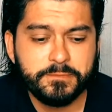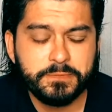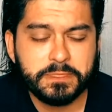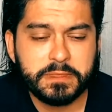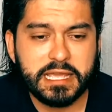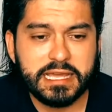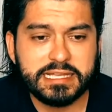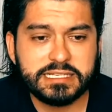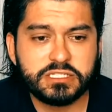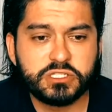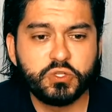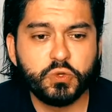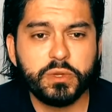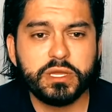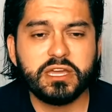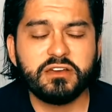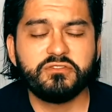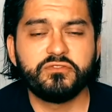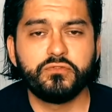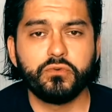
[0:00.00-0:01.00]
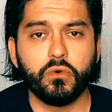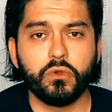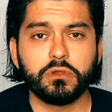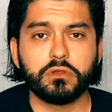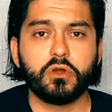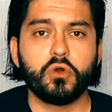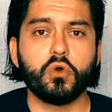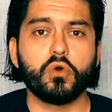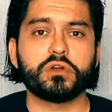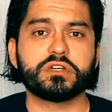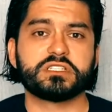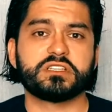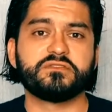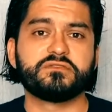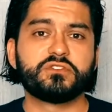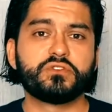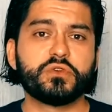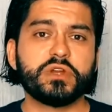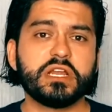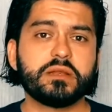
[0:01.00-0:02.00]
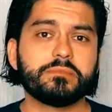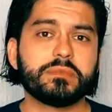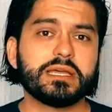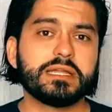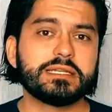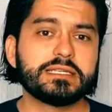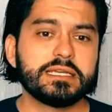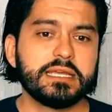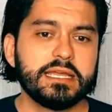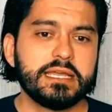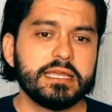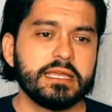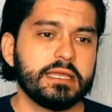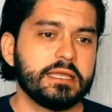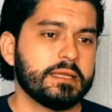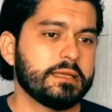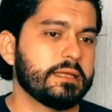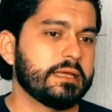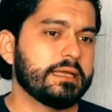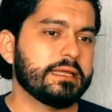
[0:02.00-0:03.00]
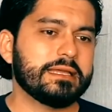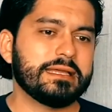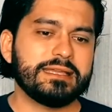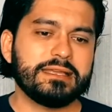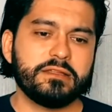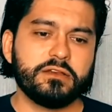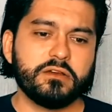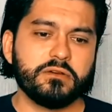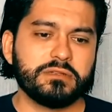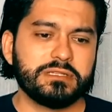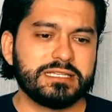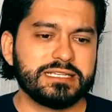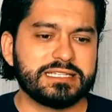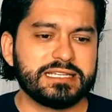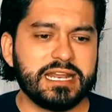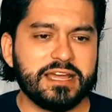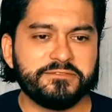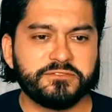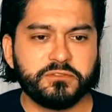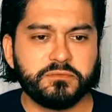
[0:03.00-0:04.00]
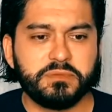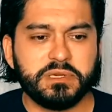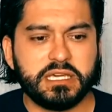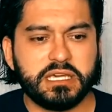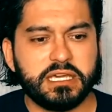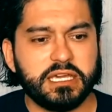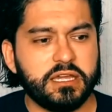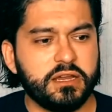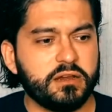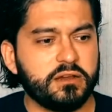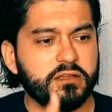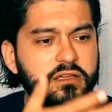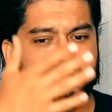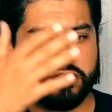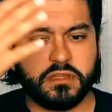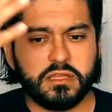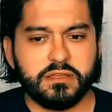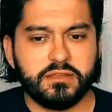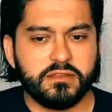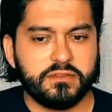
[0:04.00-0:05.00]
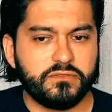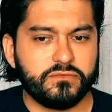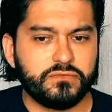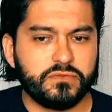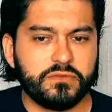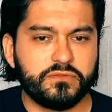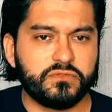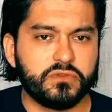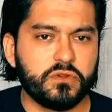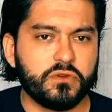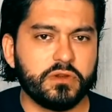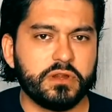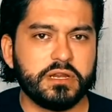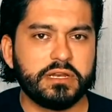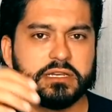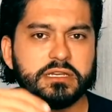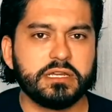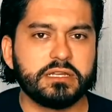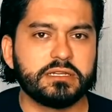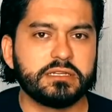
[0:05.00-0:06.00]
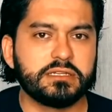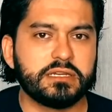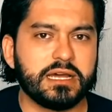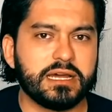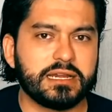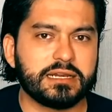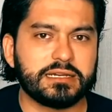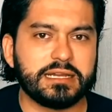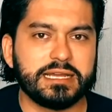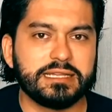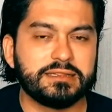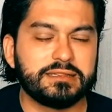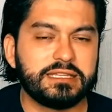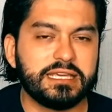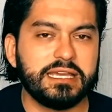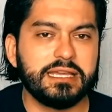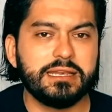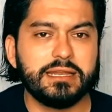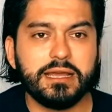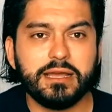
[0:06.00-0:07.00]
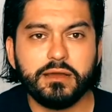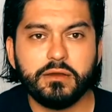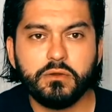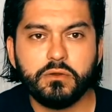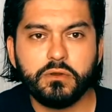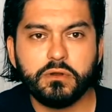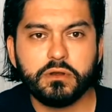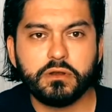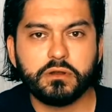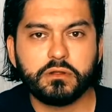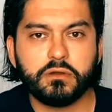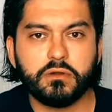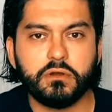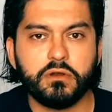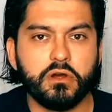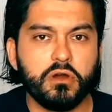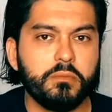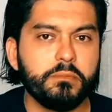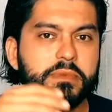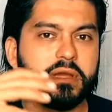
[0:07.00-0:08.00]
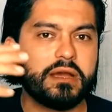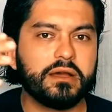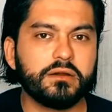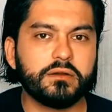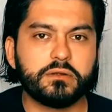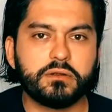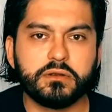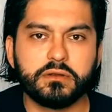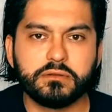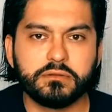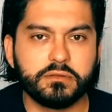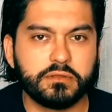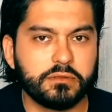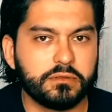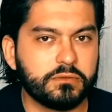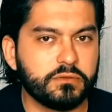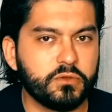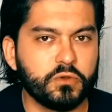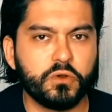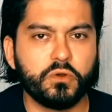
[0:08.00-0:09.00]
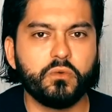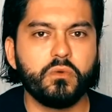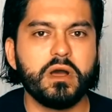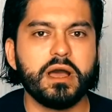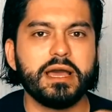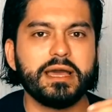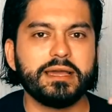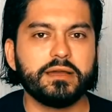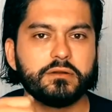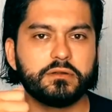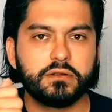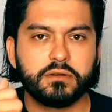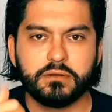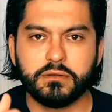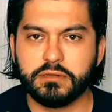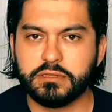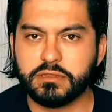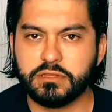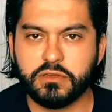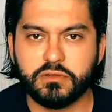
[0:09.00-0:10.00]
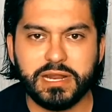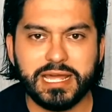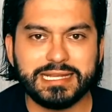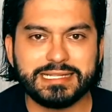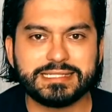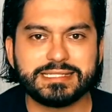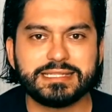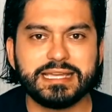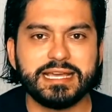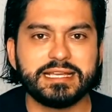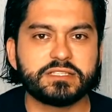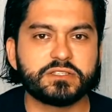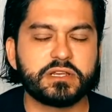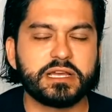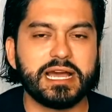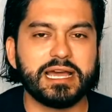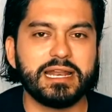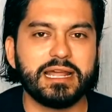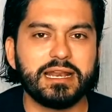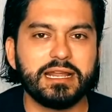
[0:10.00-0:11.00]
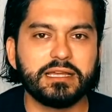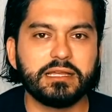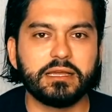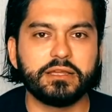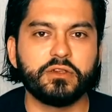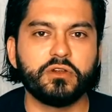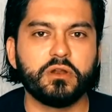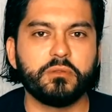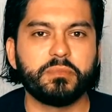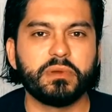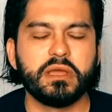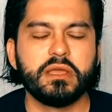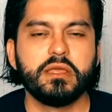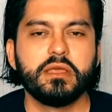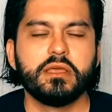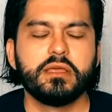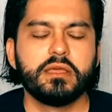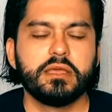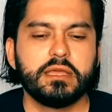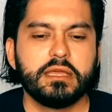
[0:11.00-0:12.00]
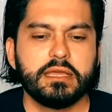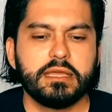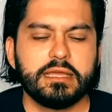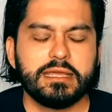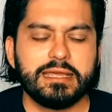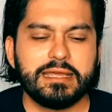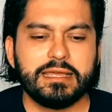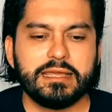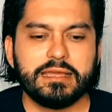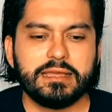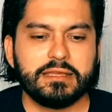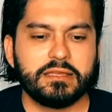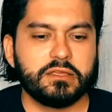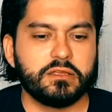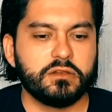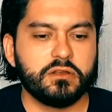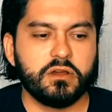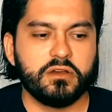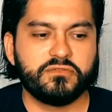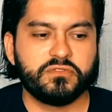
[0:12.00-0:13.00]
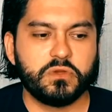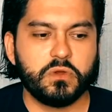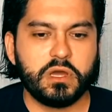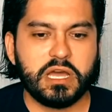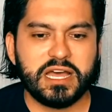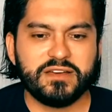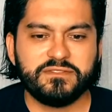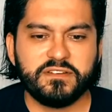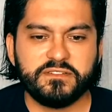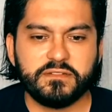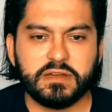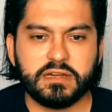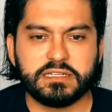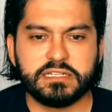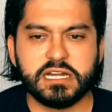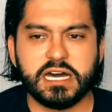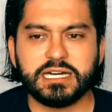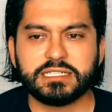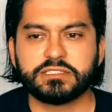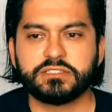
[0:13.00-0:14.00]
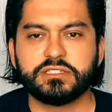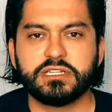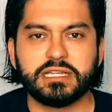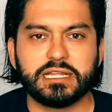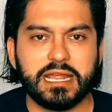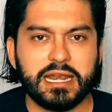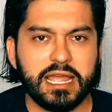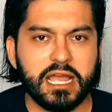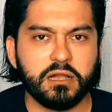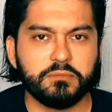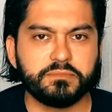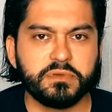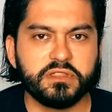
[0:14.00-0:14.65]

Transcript: is doing a full course of treatment. It doesn't have to be here. If you're in Argentina or Colombia or Uruguay or the United States, Canada, Europe, if you have a doctor that can help you